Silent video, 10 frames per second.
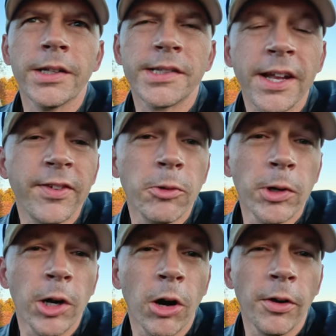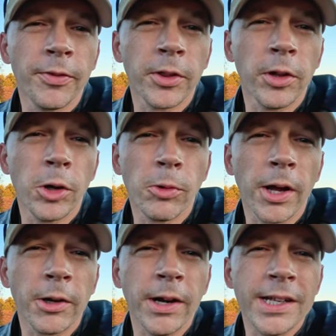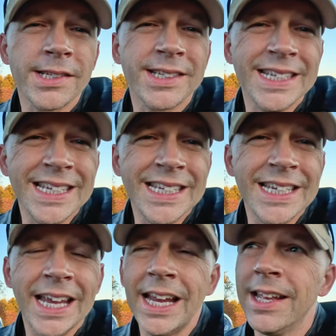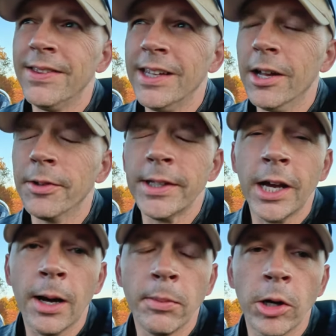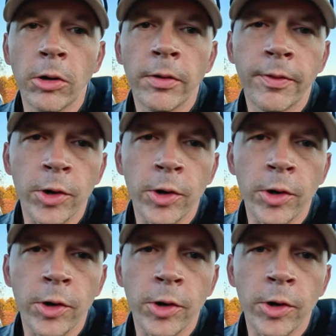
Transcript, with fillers: safety recall for the Low Rider ST and the El Diablo